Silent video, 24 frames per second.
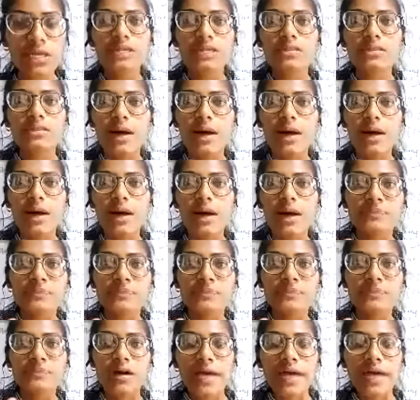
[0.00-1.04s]
the
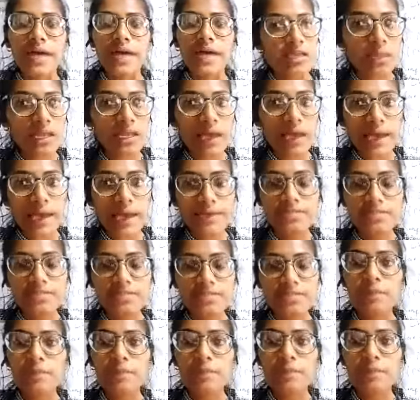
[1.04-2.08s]
agriculture would be
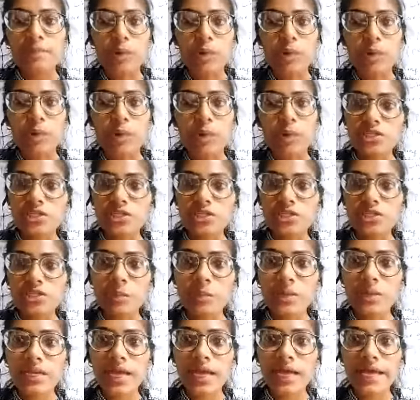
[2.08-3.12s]
nice, the
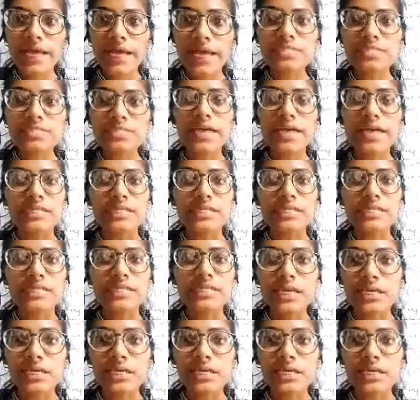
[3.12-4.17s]
production would be nice, and
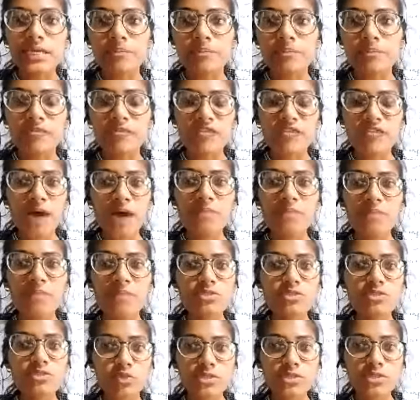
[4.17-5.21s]
the
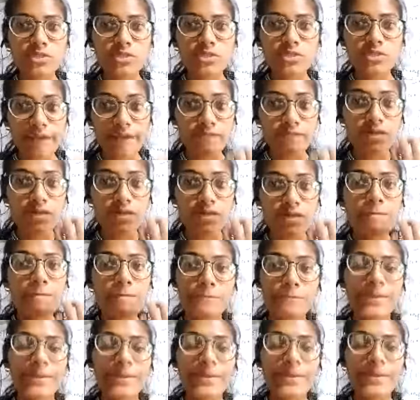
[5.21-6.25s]
farmers would have
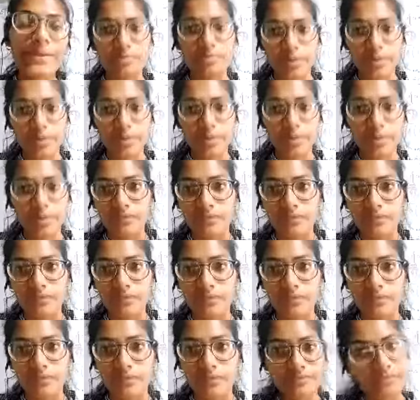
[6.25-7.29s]
better benefits.
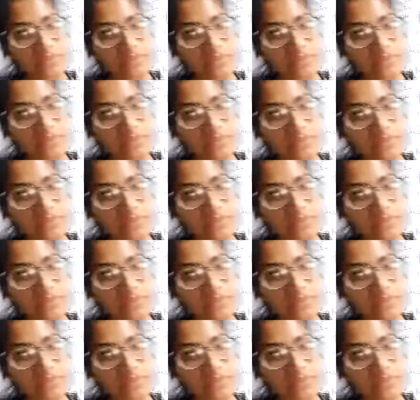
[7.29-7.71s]
Okay,